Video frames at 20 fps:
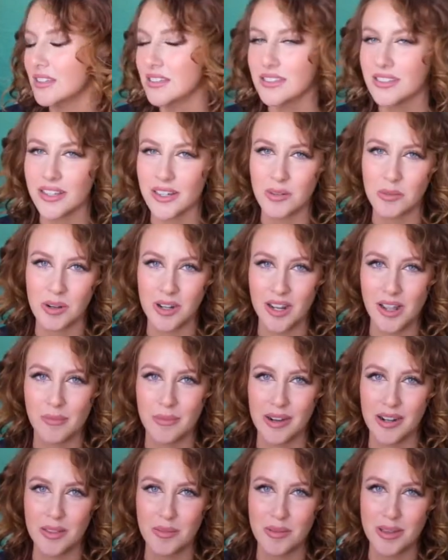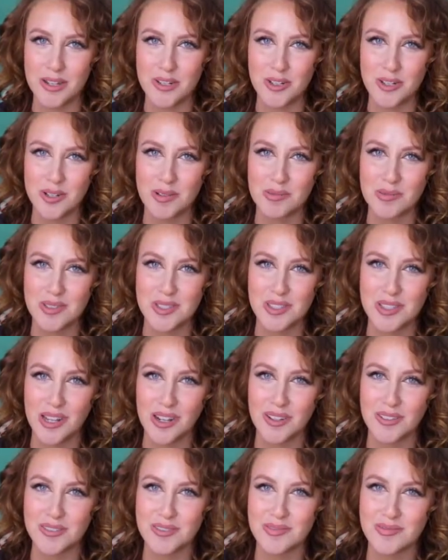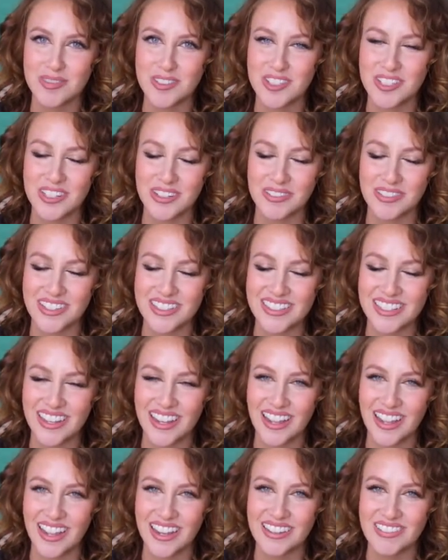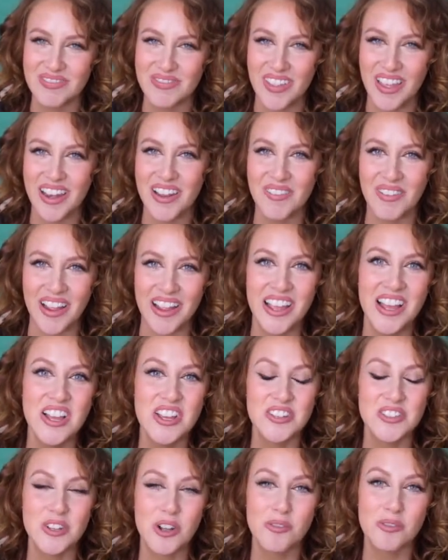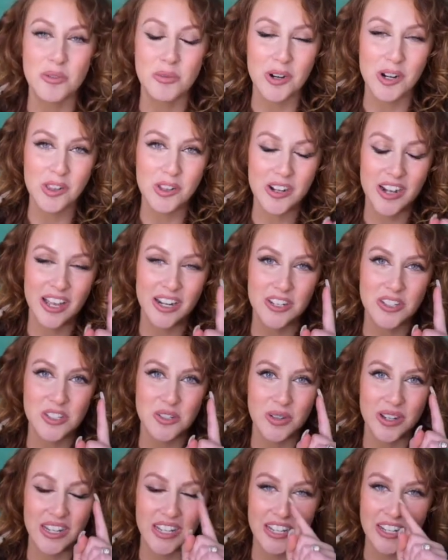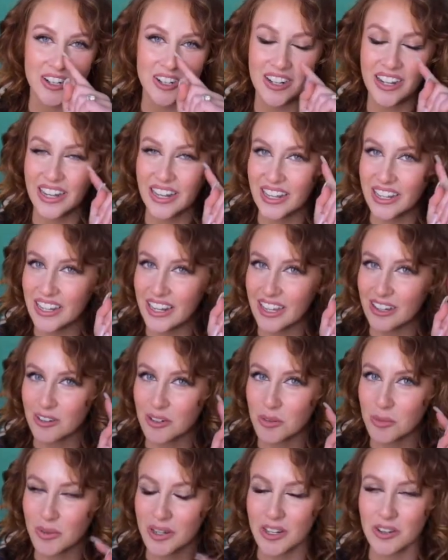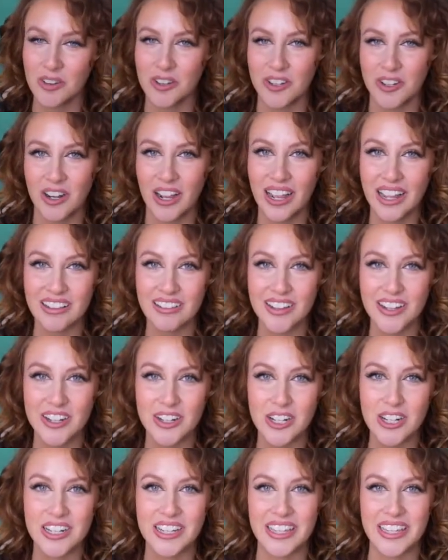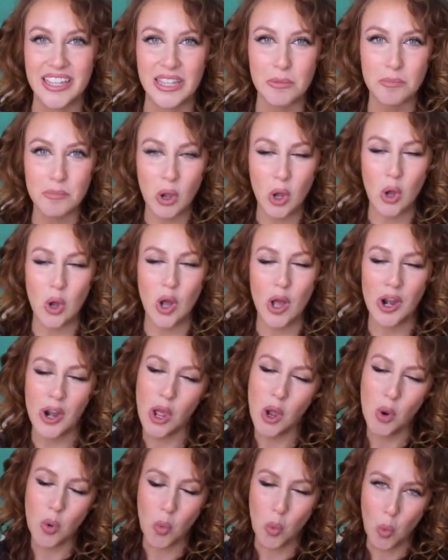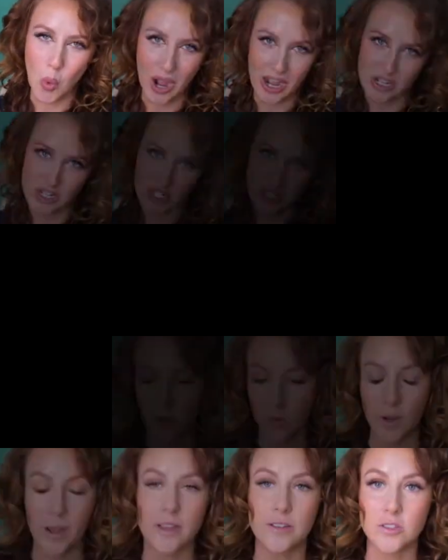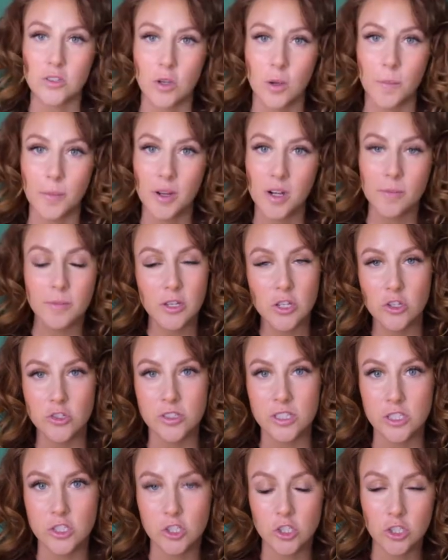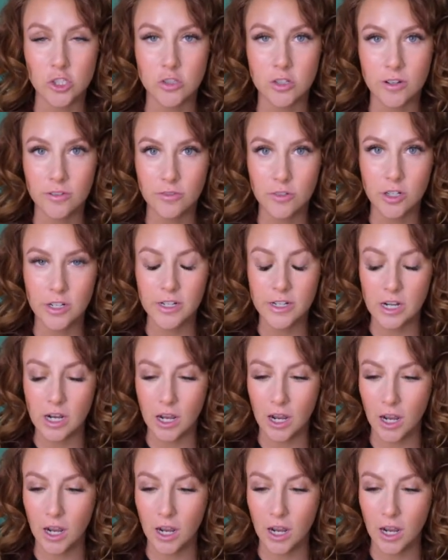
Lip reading: didn't want to come out of the bedroom, so she didn't want to say hi. Anyway, so if you want to learn how to do an inner and outer wing on your eyeliner, keep on watching. Okay, so I'm going to be using two different